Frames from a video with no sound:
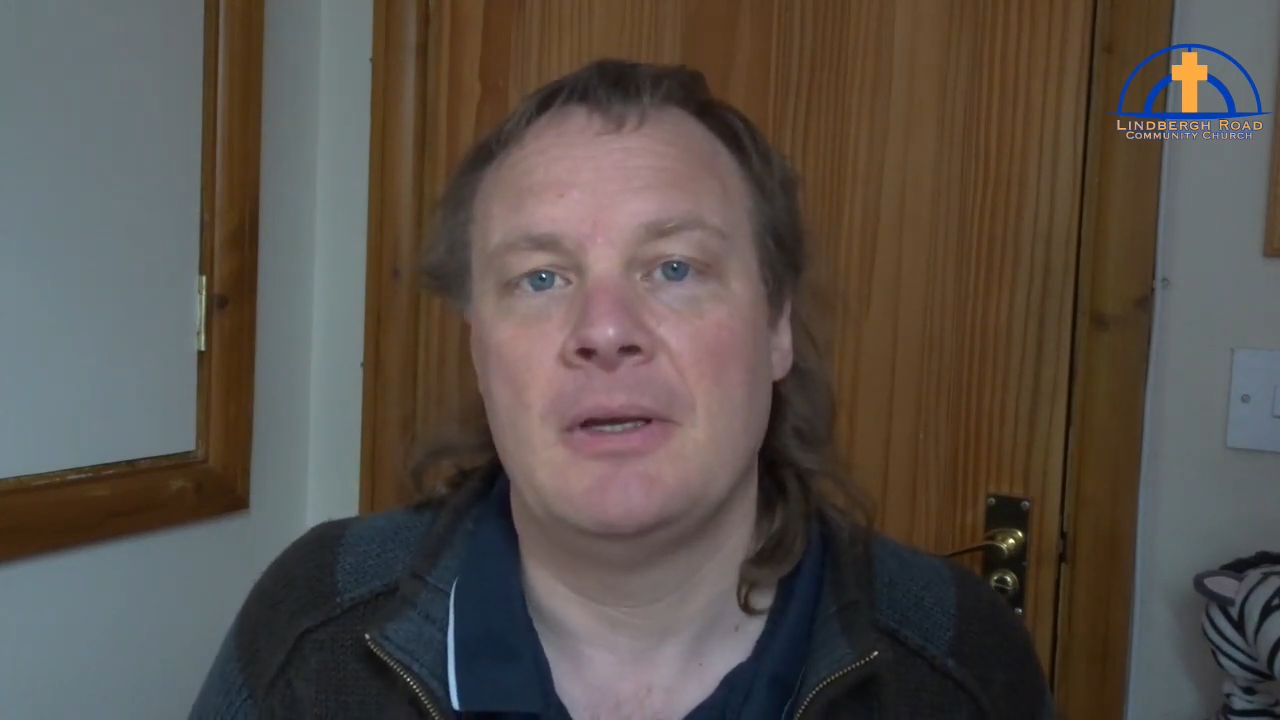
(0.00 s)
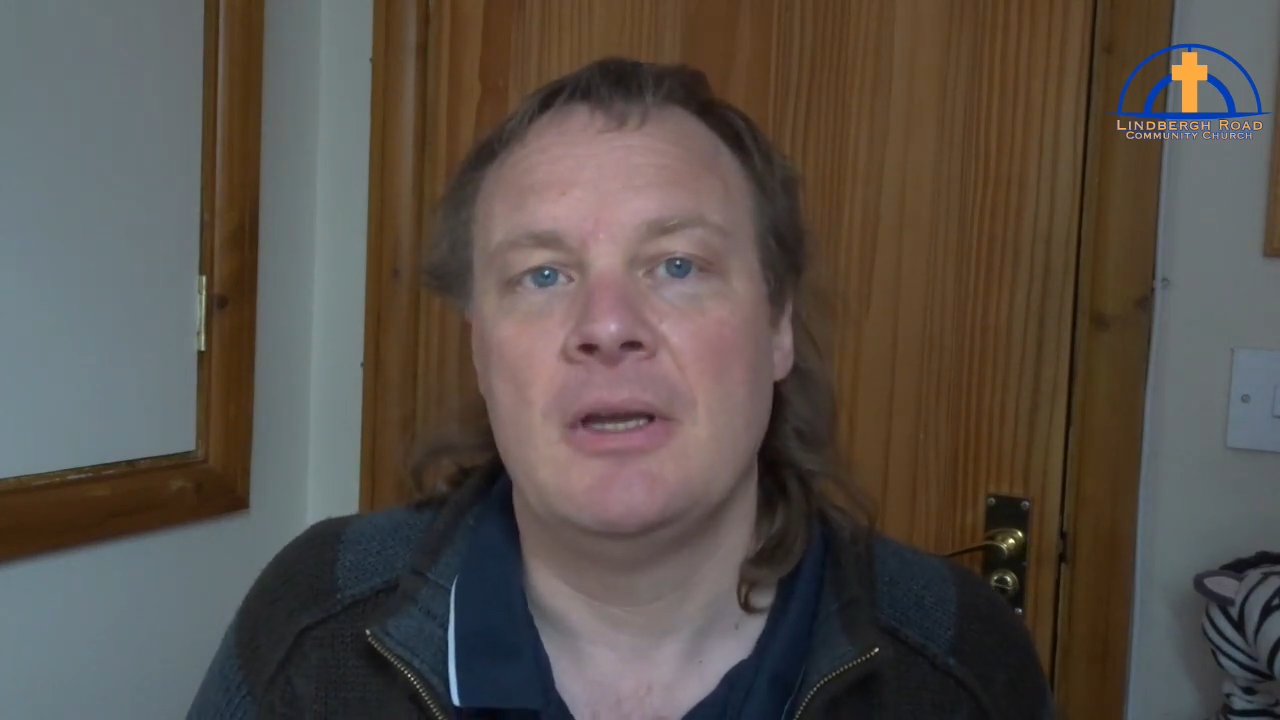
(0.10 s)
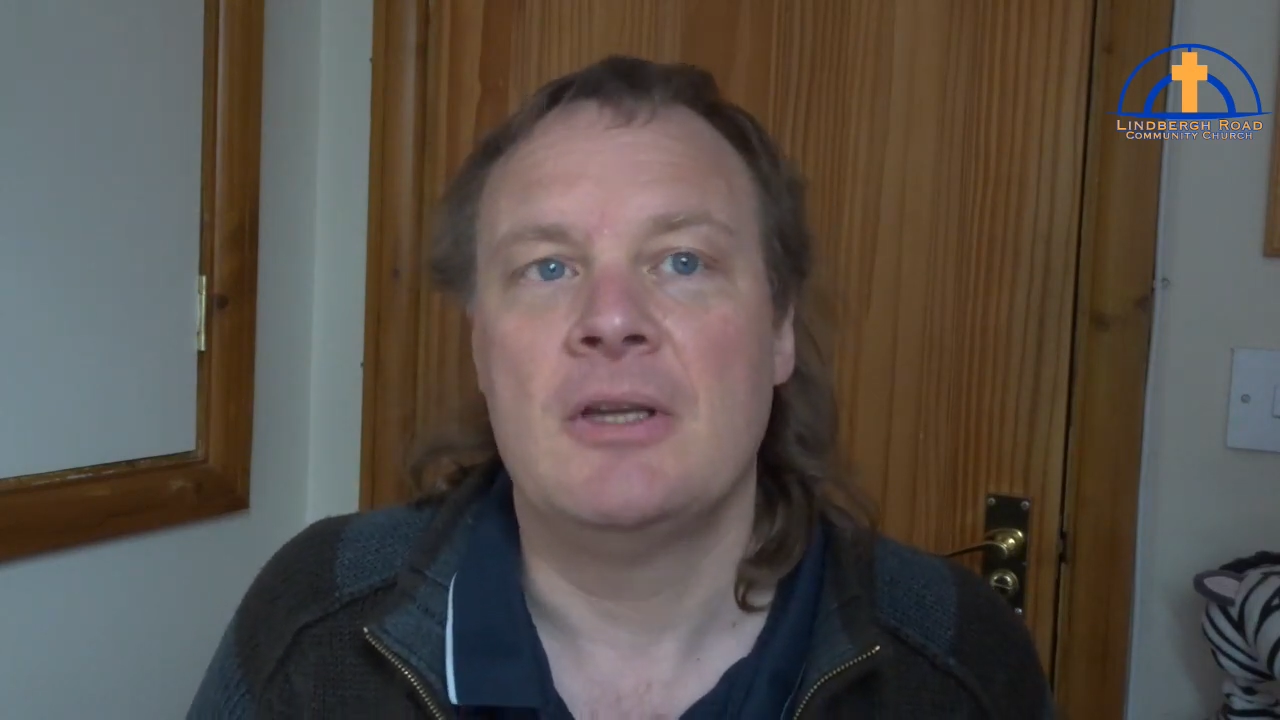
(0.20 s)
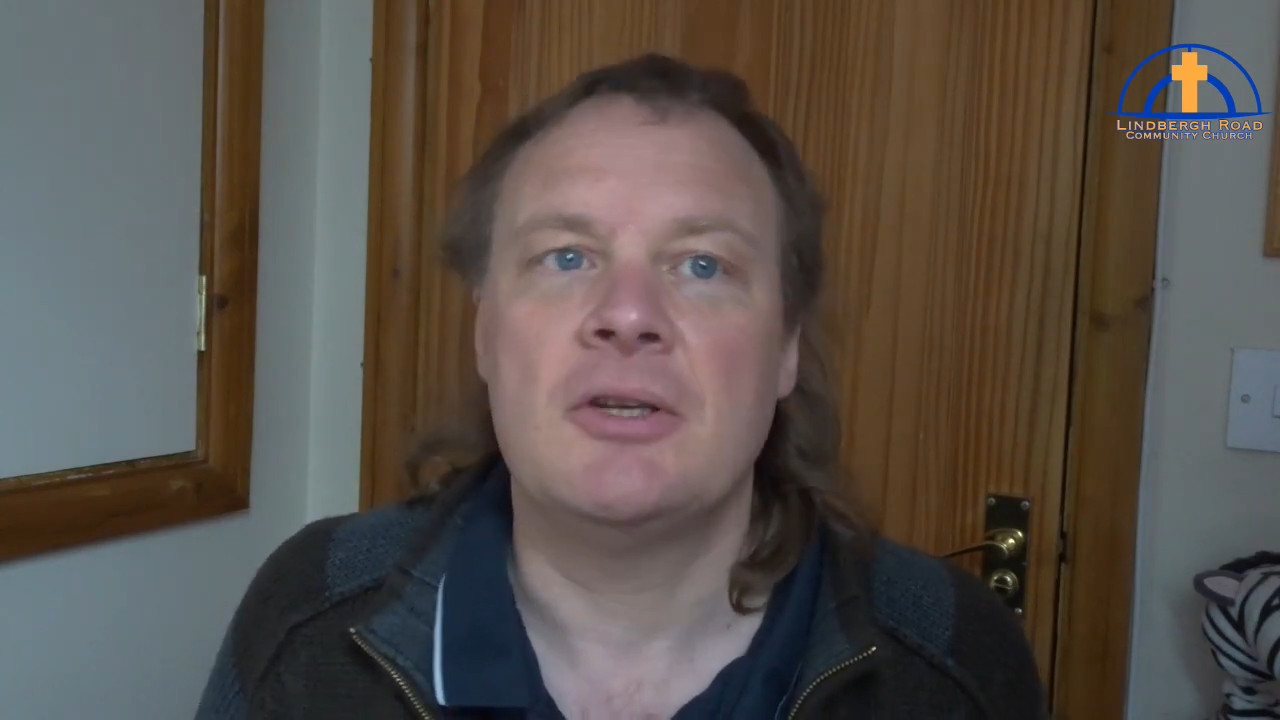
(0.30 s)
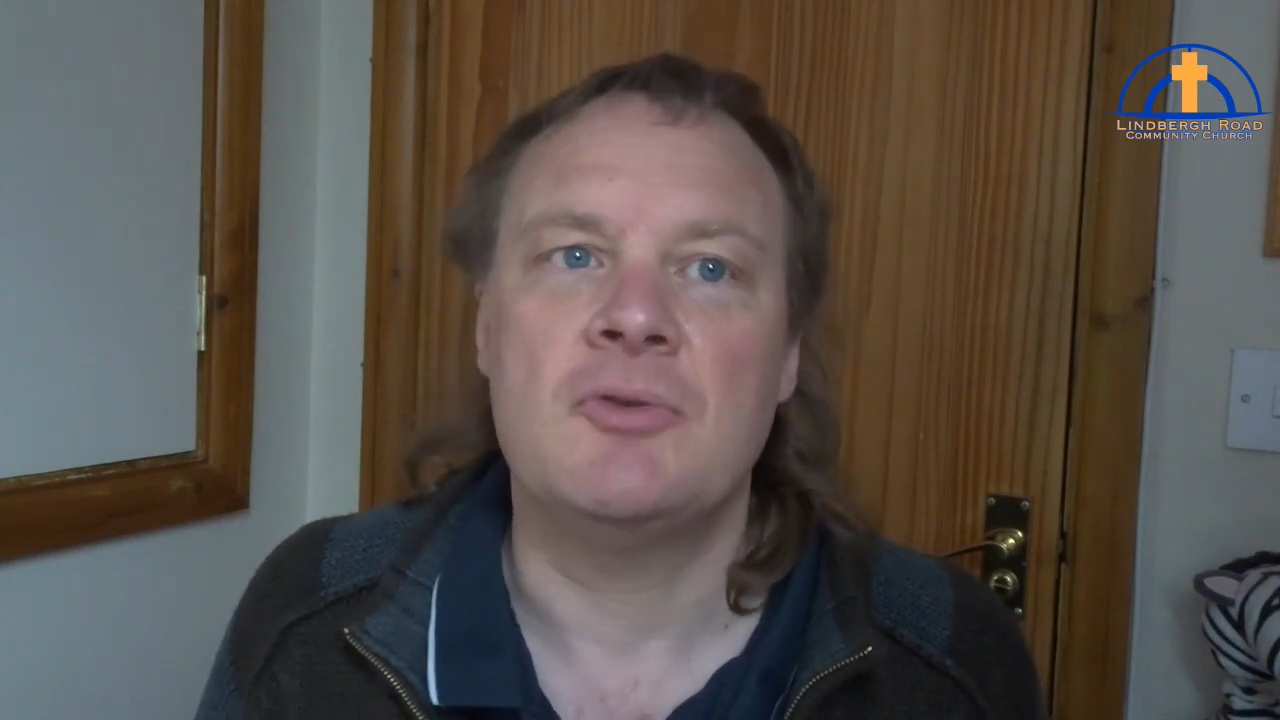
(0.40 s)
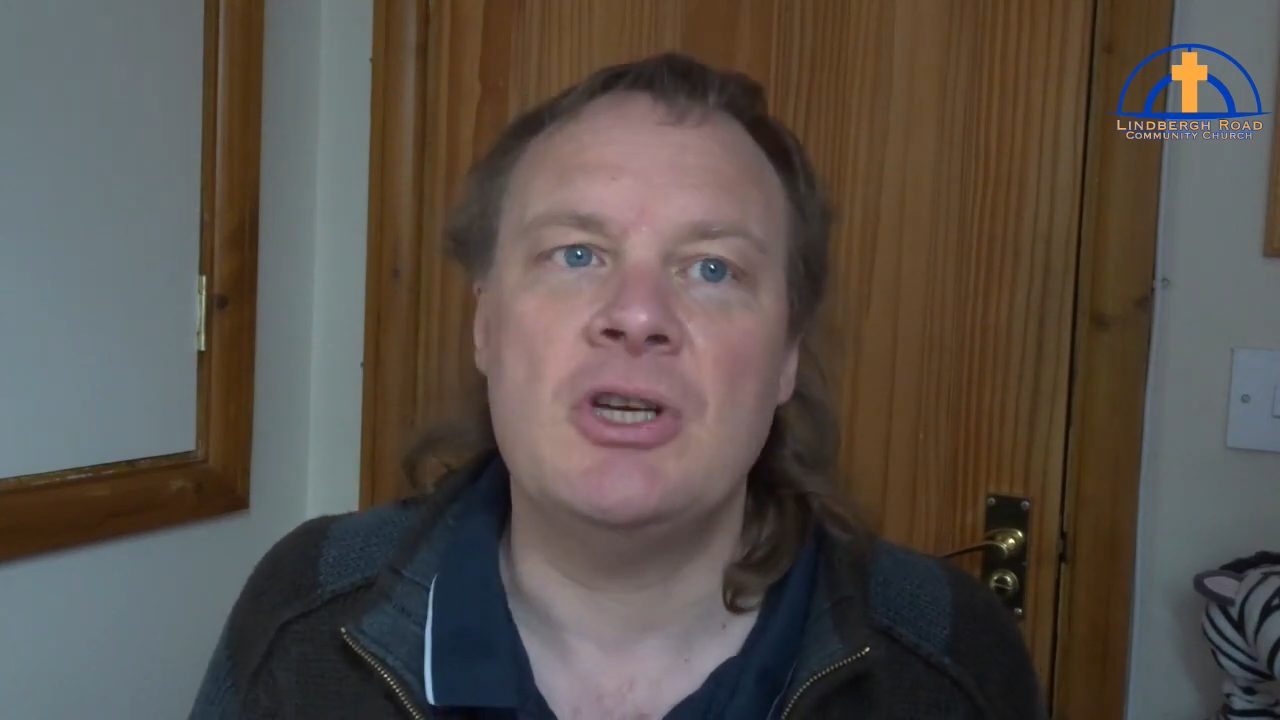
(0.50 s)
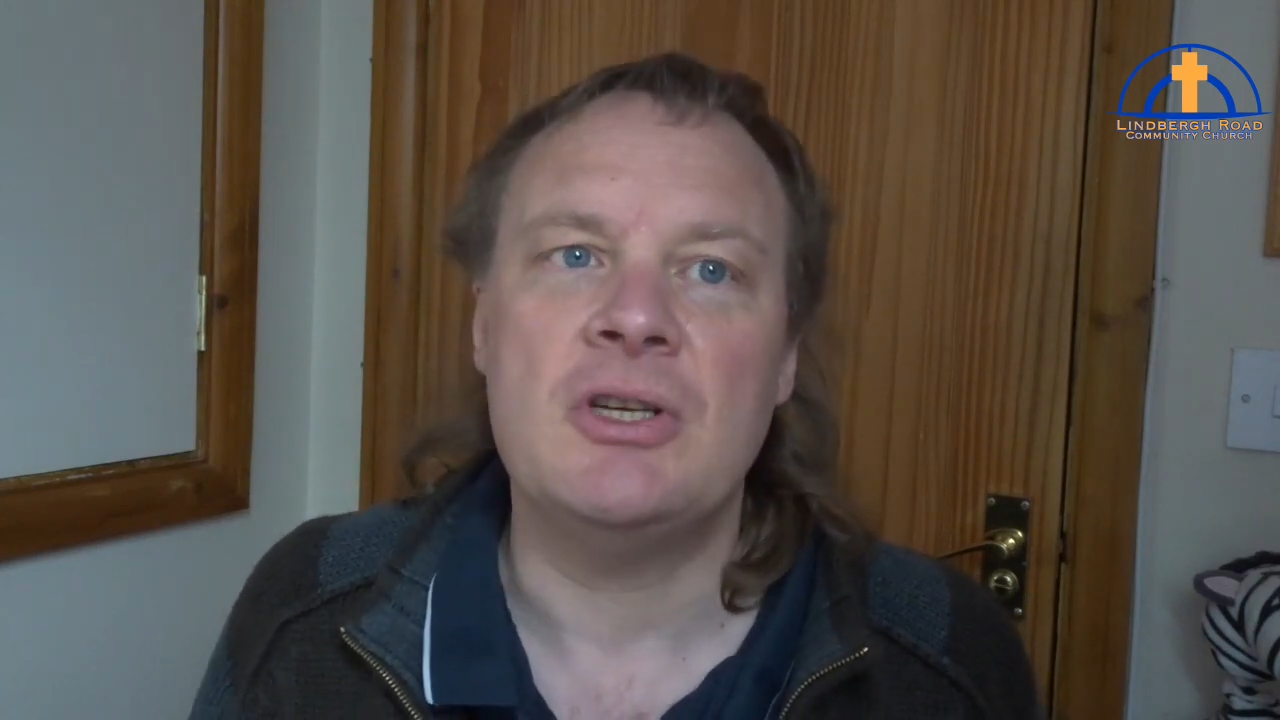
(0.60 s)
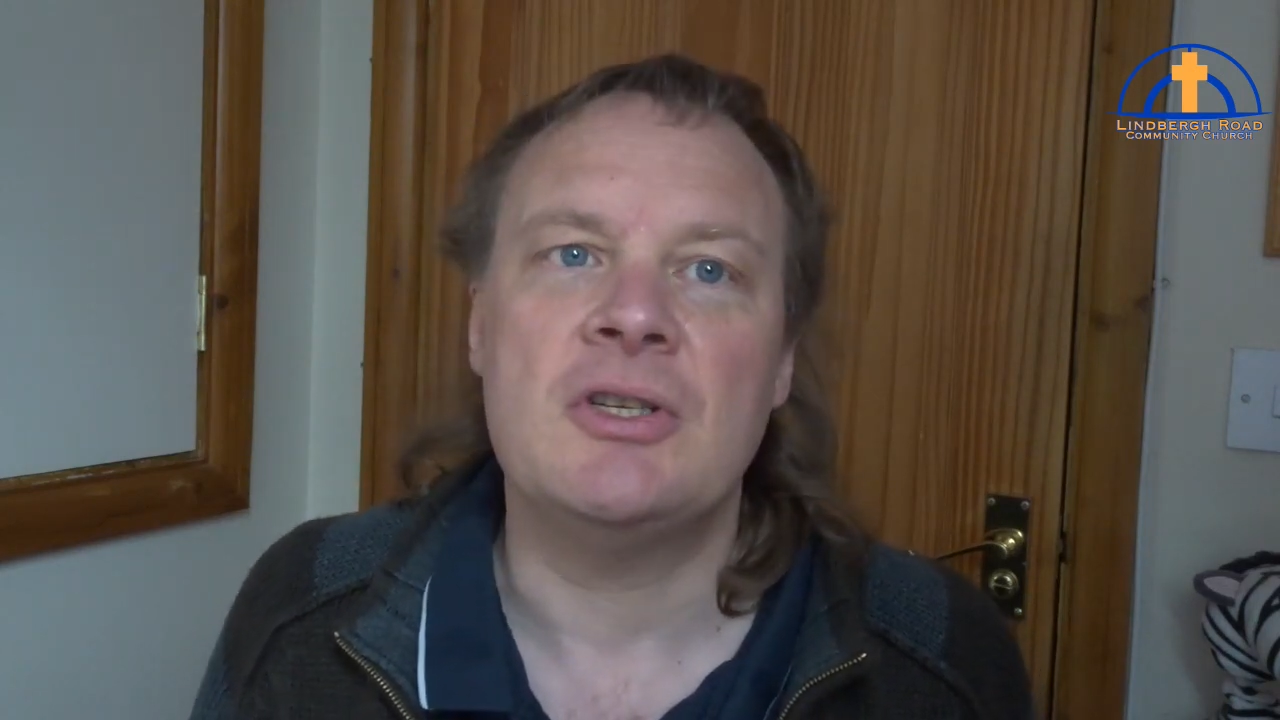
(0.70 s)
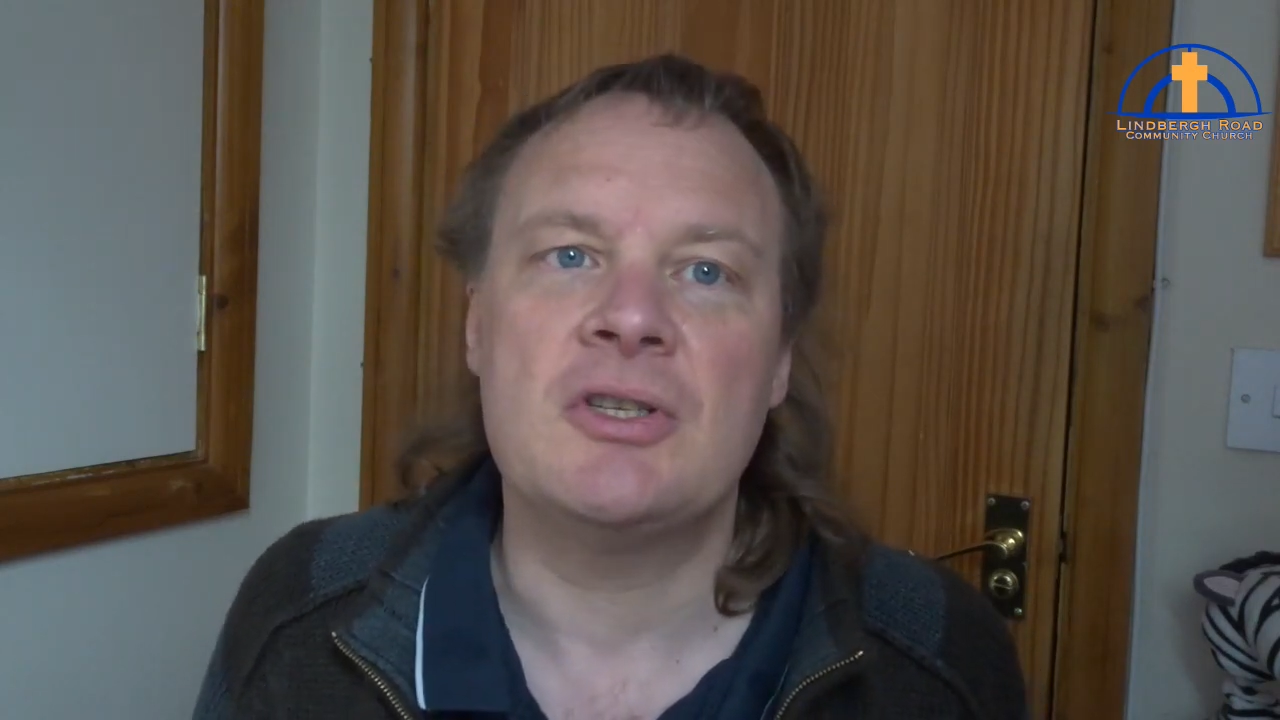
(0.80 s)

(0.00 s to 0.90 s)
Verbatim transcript: so Jesus